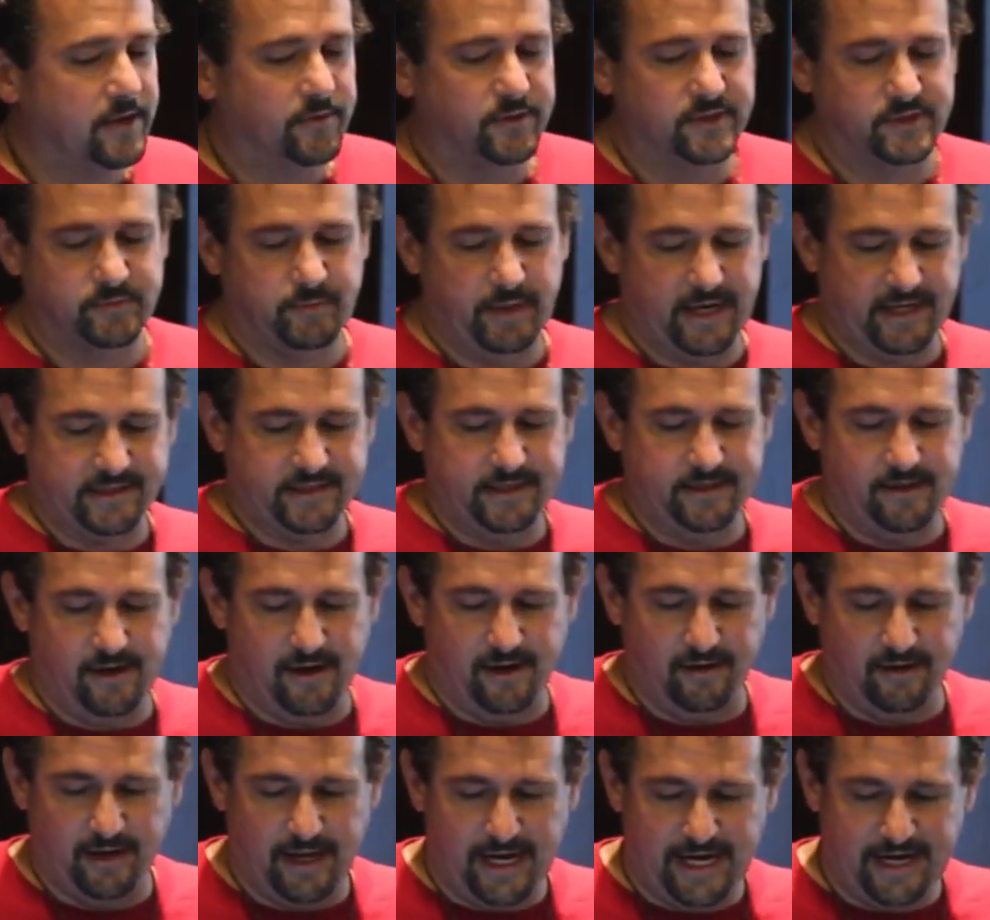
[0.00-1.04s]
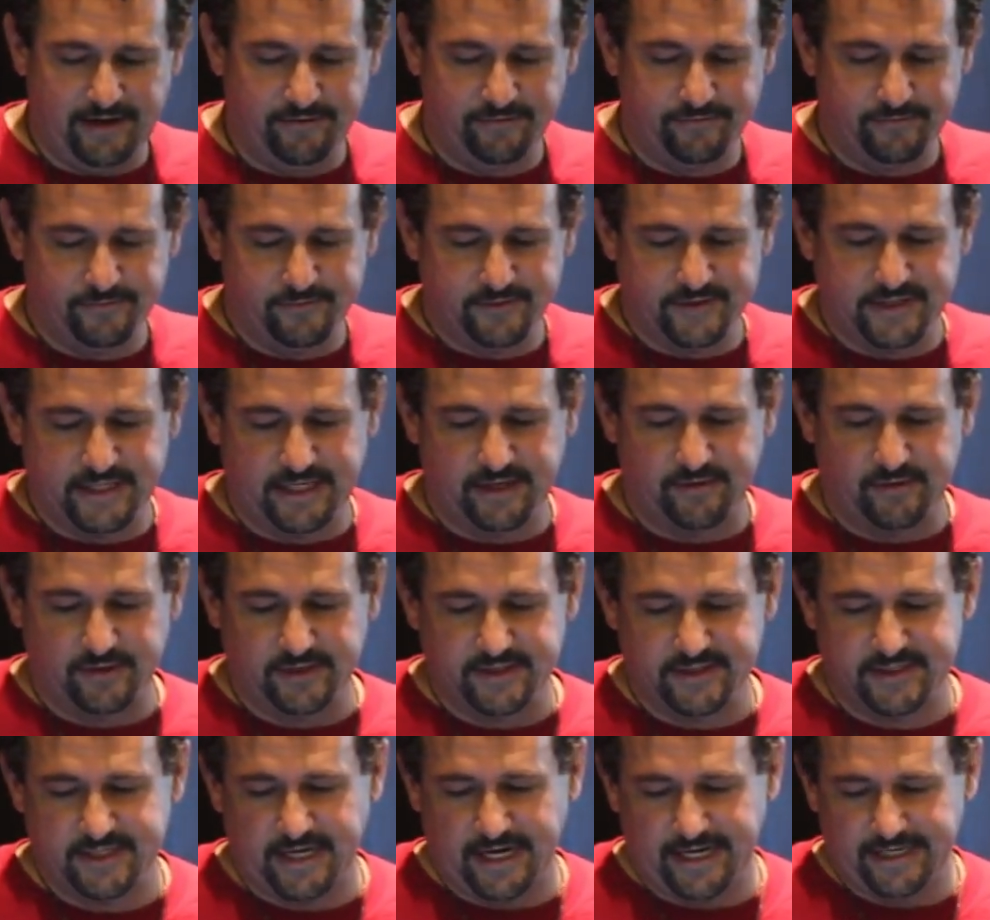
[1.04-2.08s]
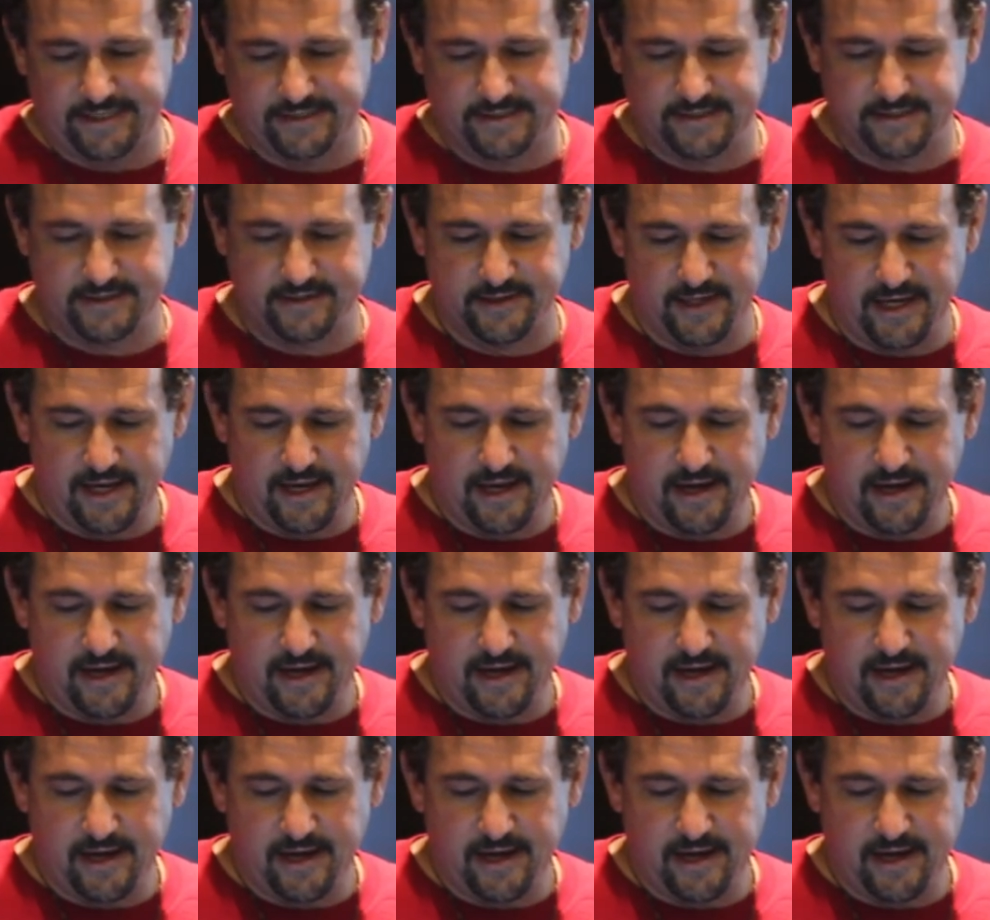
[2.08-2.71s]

Respecting all life, sacred sites.